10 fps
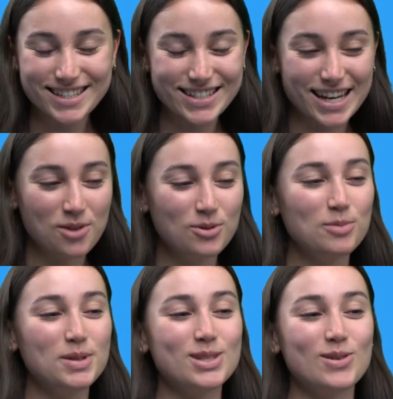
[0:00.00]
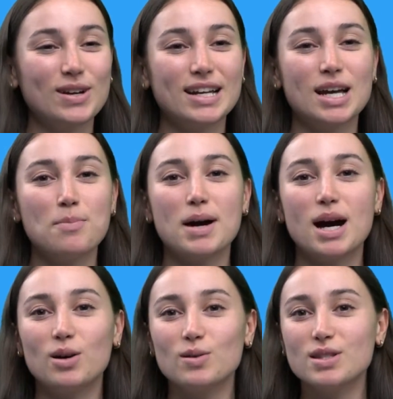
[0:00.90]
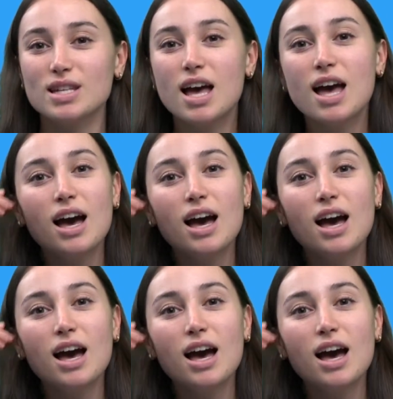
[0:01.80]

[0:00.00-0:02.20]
Today we'll be talking about